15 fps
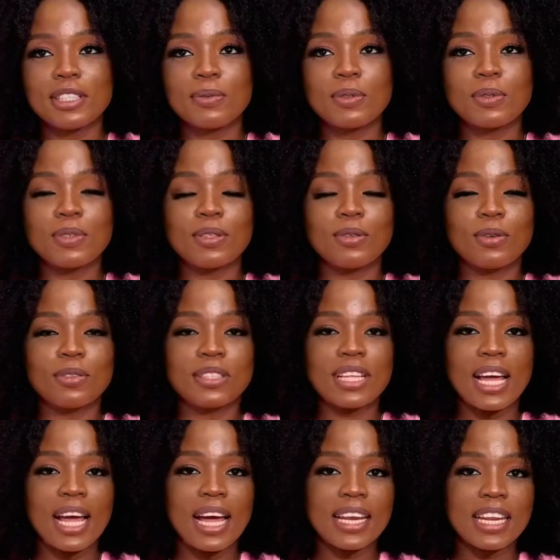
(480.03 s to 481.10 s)
between those that
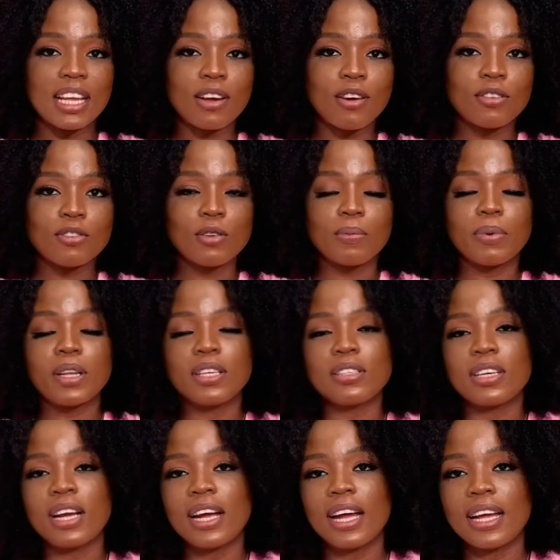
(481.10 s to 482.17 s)
had
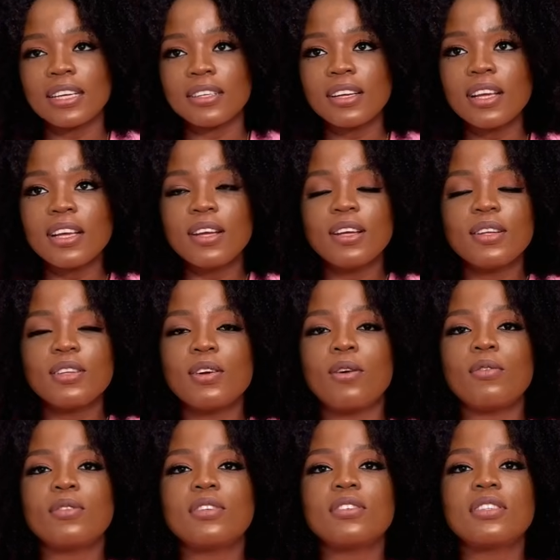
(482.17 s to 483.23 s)
achondroplasia and all
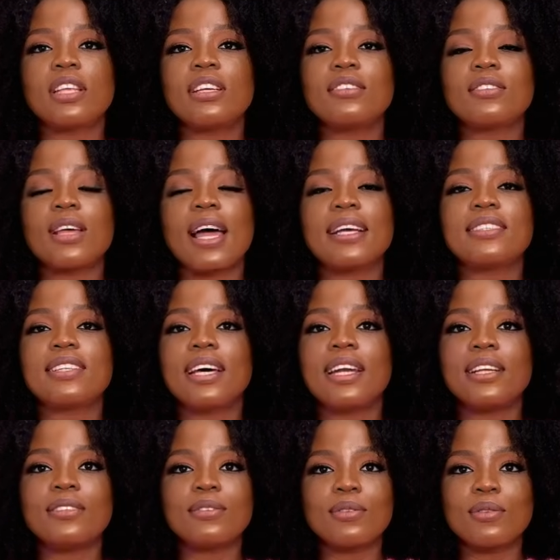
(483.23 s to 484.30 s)
those things. So I started
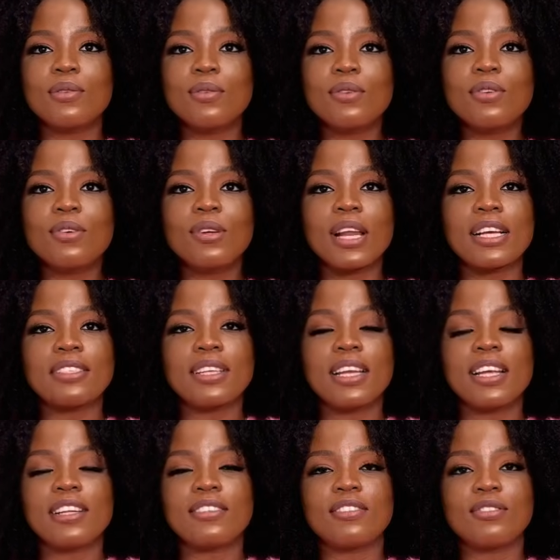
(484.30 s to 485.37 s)
to Google, I
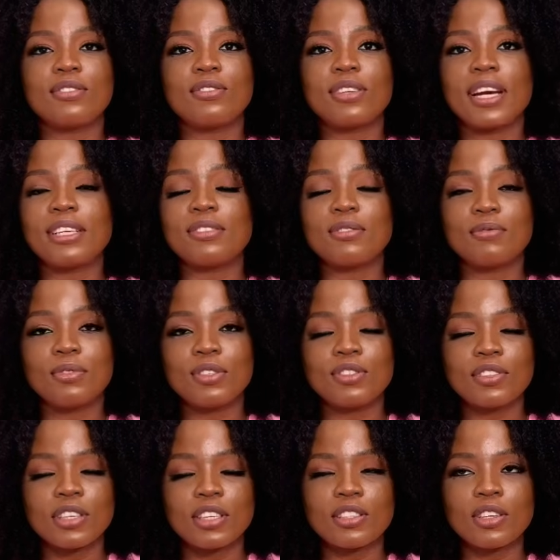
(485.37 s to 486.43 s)
started to try to
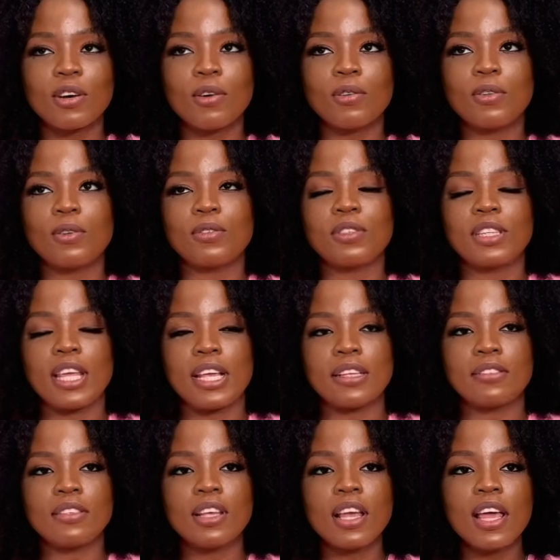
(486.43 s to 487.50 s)
research all those
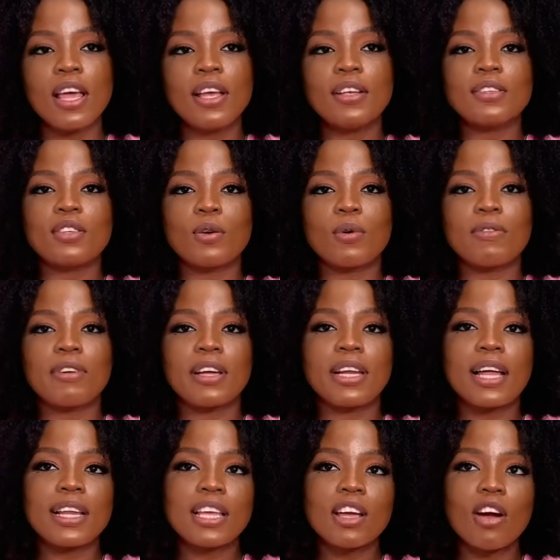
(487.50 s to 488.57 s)
things. So we
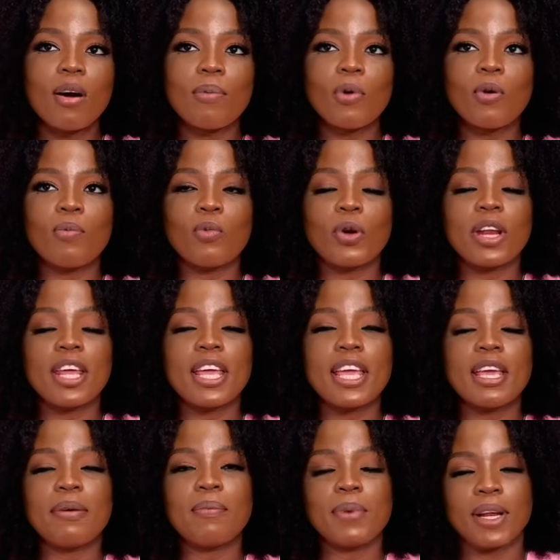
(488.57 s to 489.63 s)
finally come home with
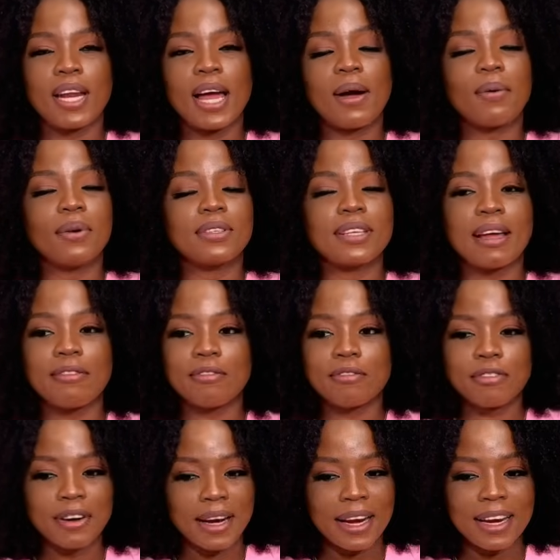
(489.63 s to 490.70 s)
him, but I was
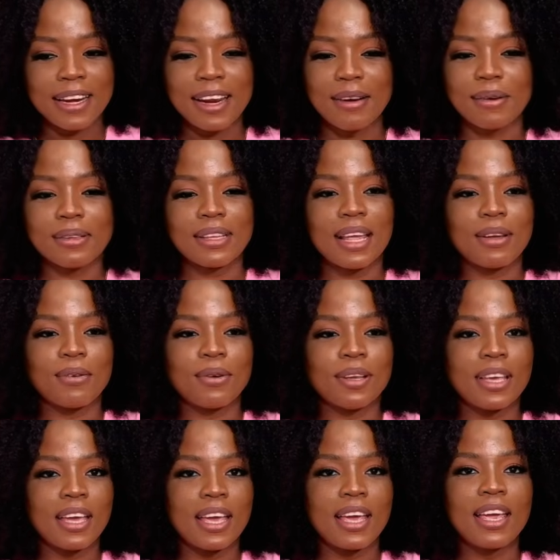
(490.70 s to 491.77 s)
afraid. I was like,
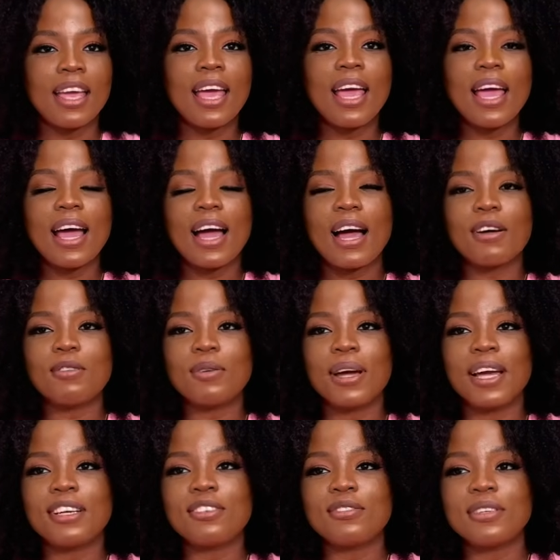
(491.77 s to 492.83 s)
okay, how do I
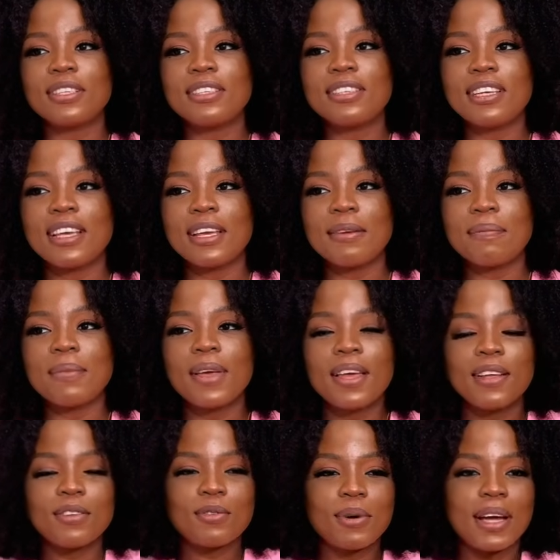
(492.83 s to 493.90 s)
treat him?
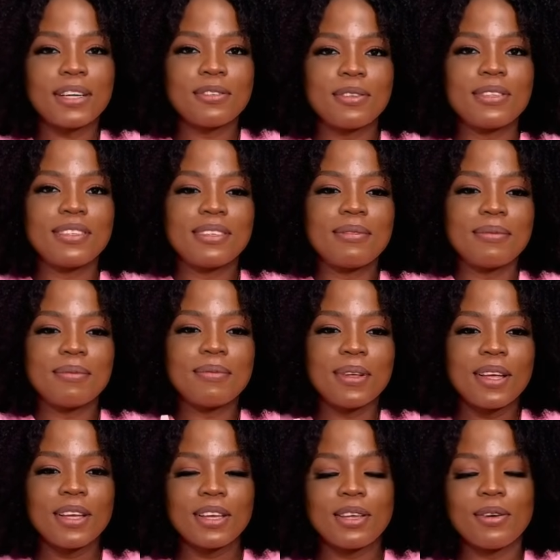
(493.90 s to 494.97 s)
Do I treat him?
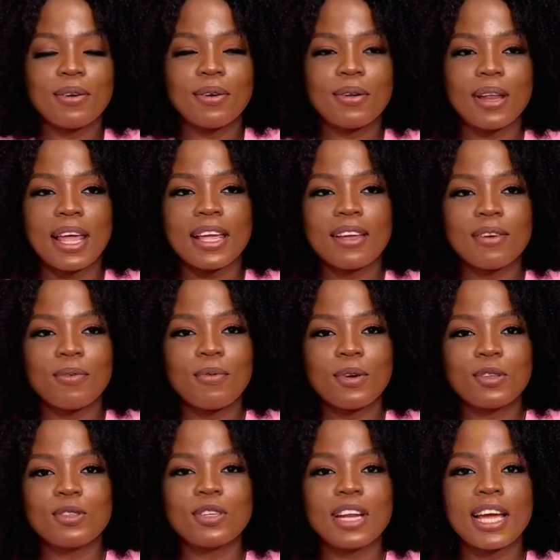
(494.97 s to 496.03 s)
You know, like, what
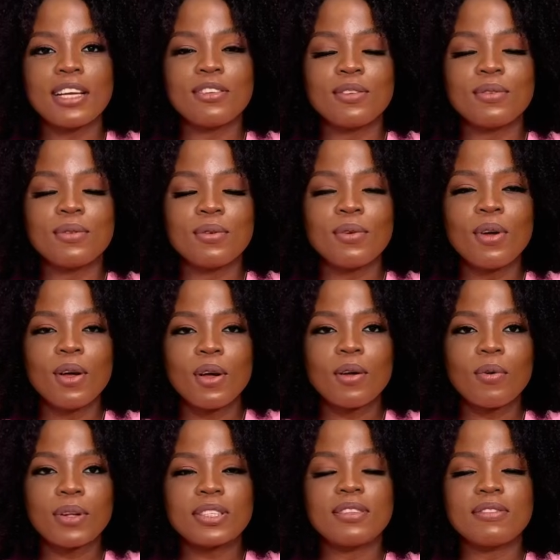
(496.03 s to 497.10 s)
should I do?
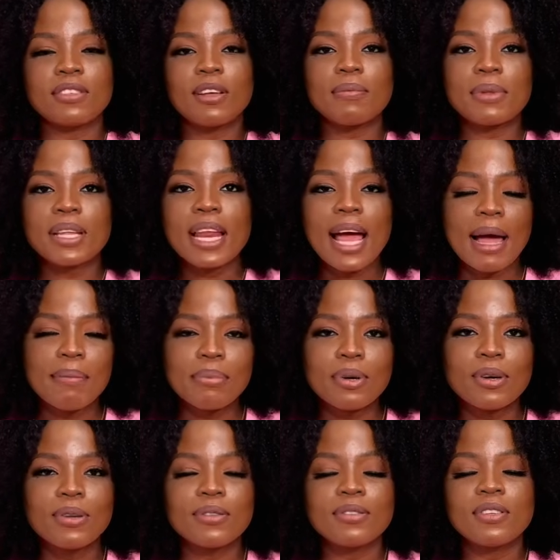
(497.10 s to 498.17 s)
What if something
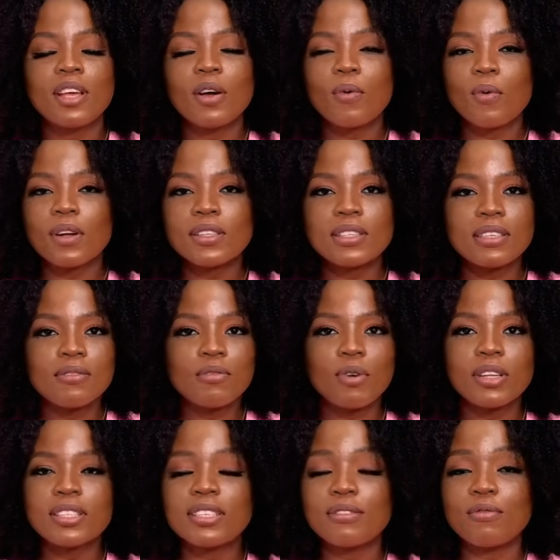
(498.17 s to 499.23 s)
happens? What if,
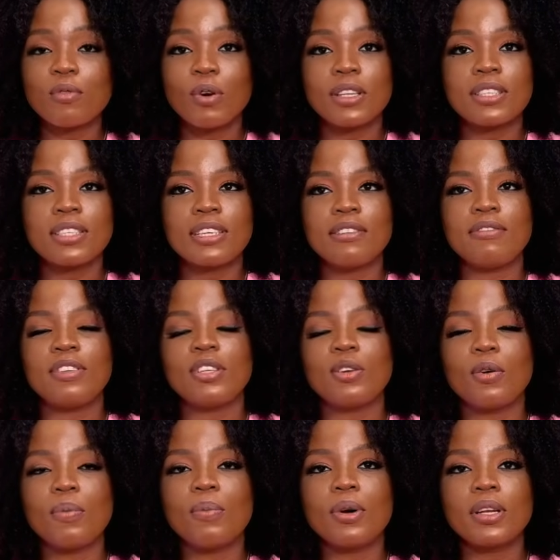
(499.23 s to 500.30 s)
you know,
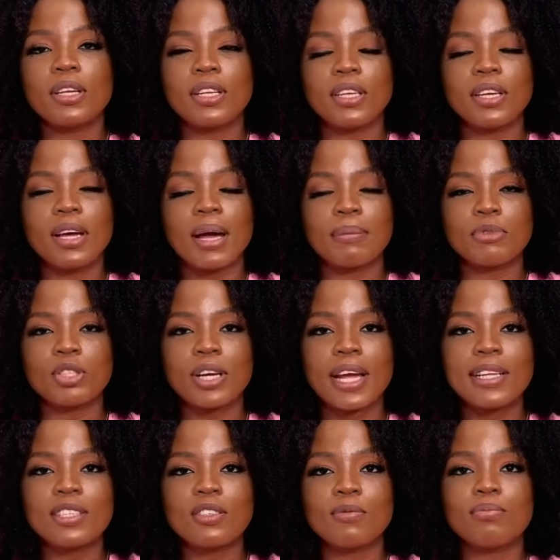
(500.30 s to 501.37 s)
but, you know, I'm trying
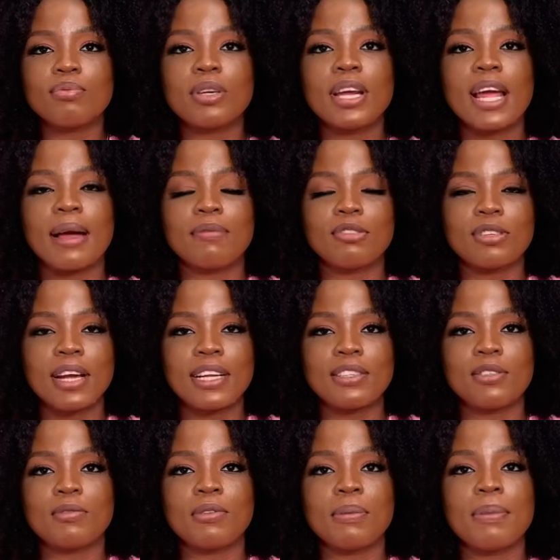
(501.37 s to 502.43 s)
to pray. I'm trying to
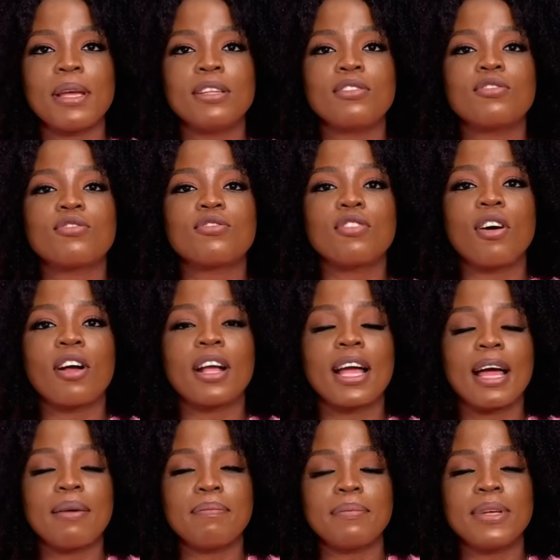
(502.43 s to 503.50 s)
remain strong
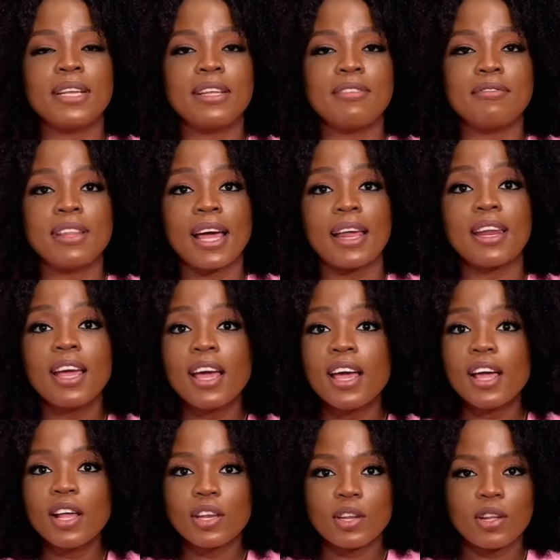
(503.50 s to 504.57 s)
and believe that
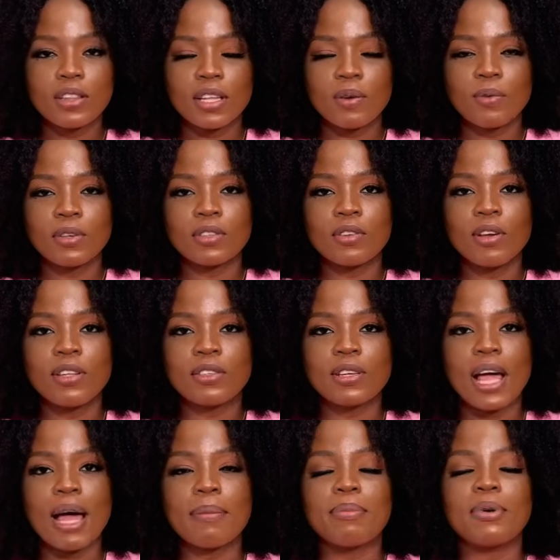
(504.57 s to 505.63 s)
nothing was going to
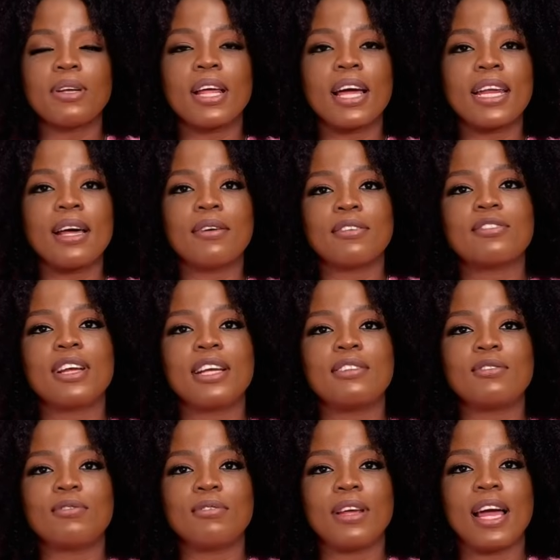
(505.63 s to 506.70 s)
happen. And I was trying to
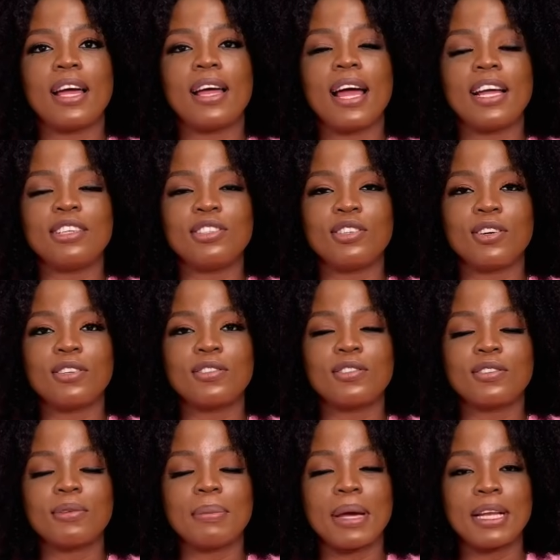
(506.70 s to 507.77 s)
adjust to
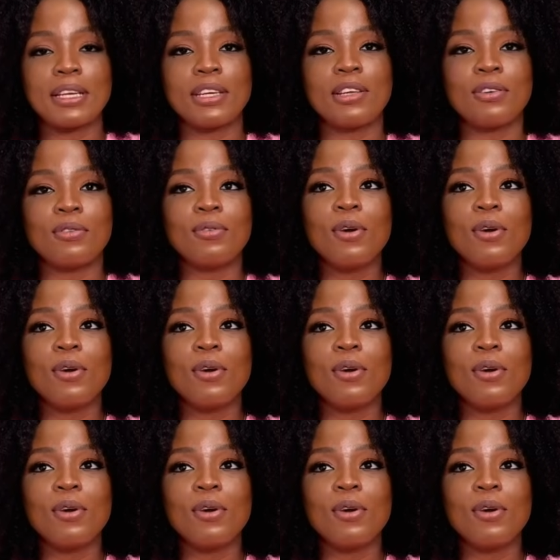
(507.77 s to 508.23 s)
my new